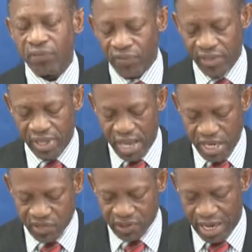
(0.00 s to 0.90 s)
the
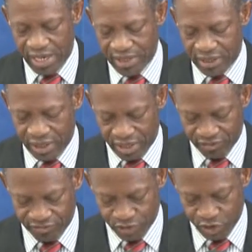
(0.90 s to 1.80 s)

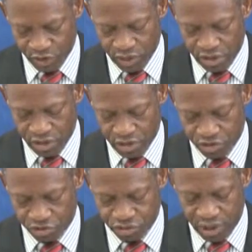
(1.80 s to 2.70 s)
SIDF, the Sugar
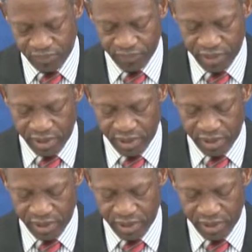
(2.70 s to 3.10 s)
Industry